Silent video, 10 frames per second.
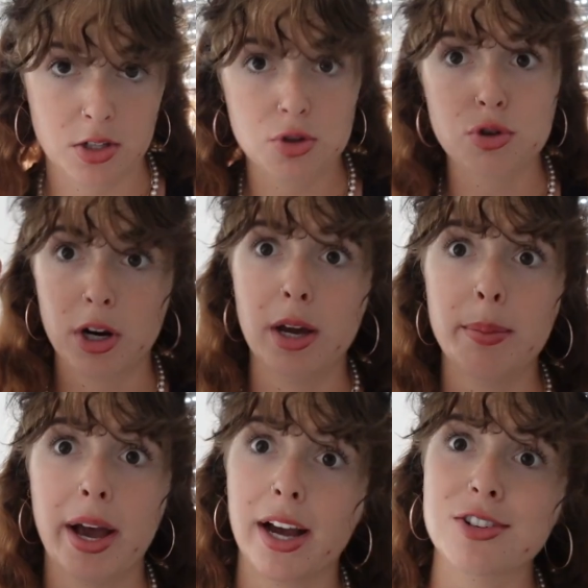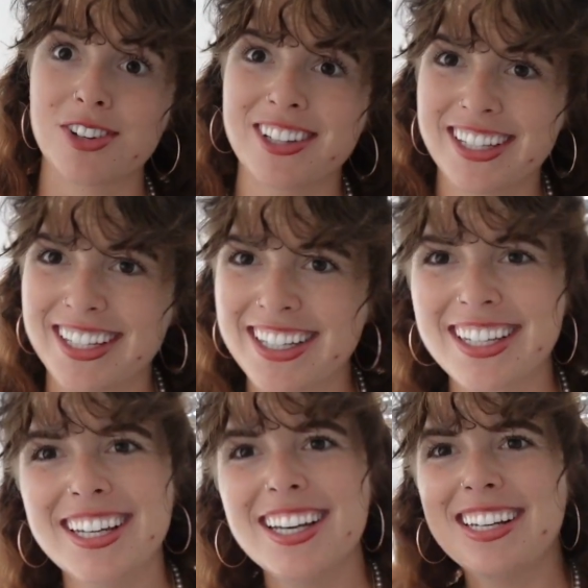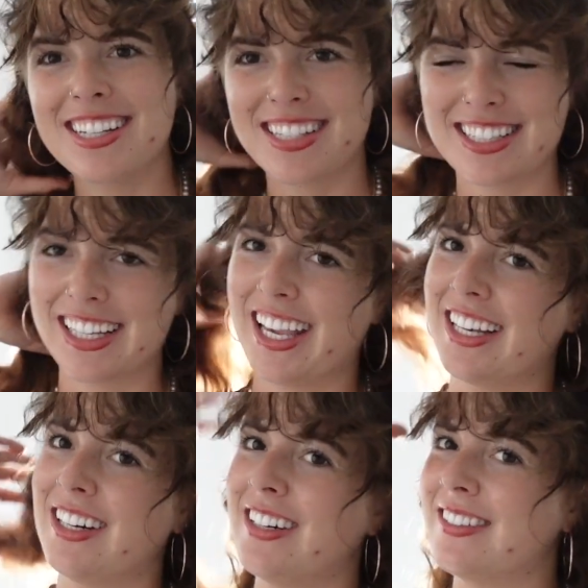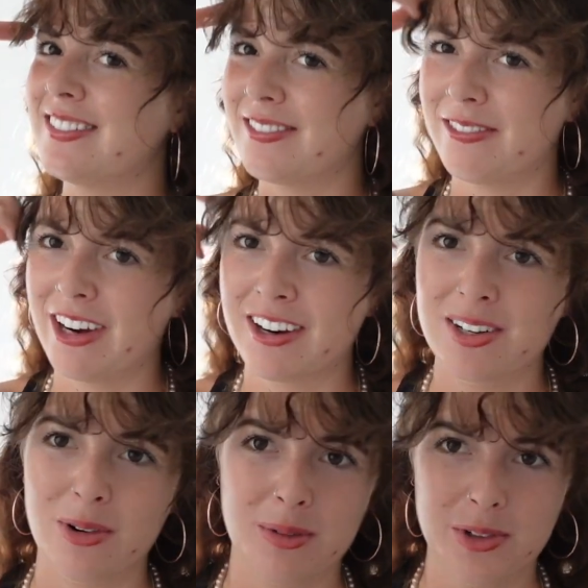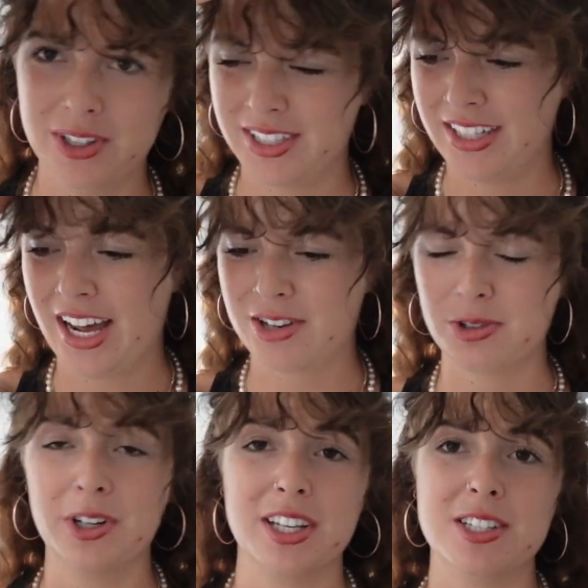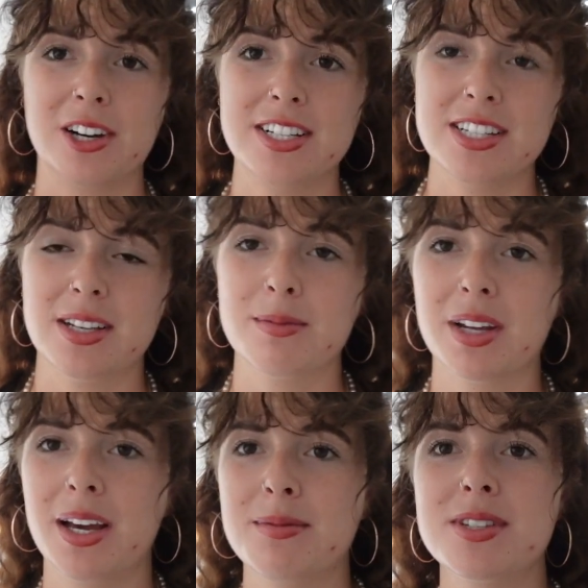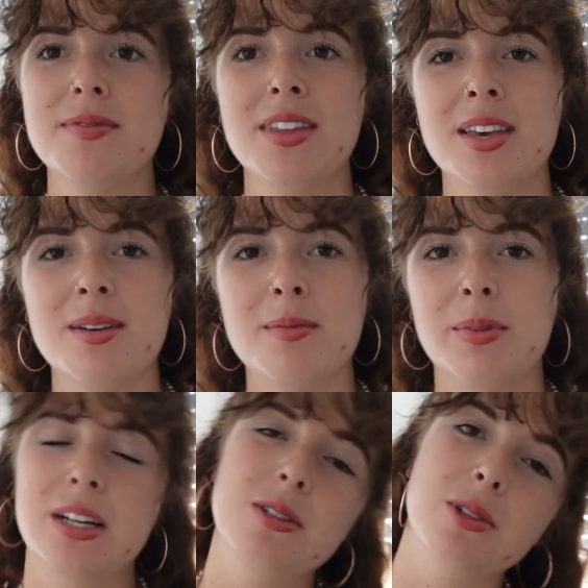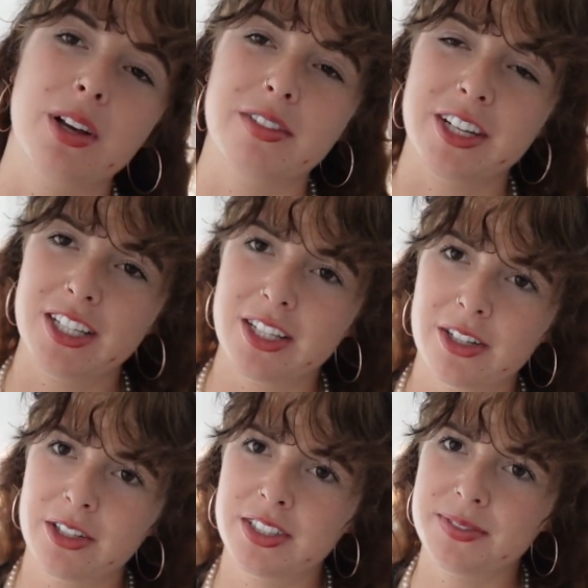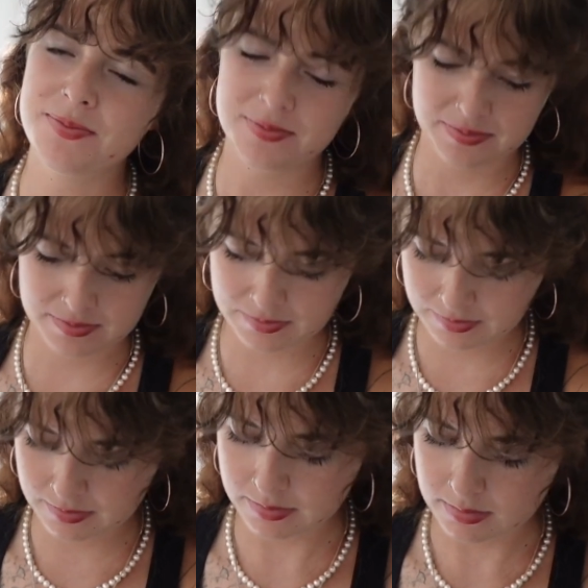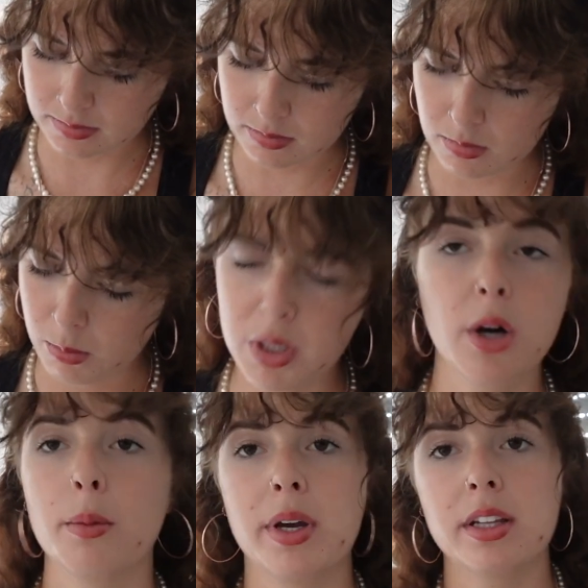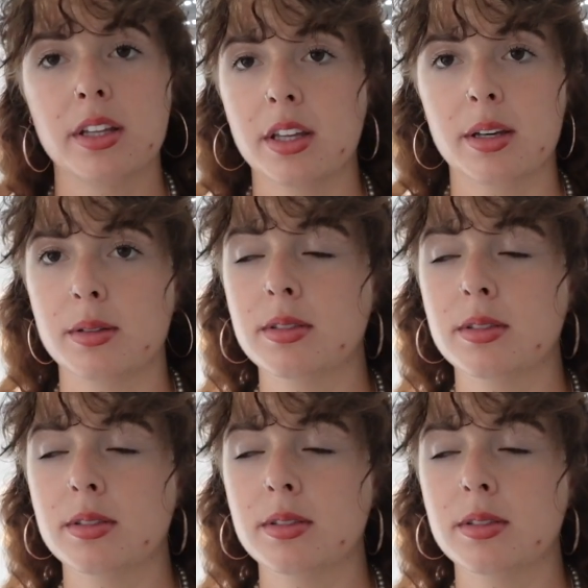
this trip, actually. Just because I cannot wear it normal and natural, it gets crazy sometimes. But I do love it, you know, but no, mainly like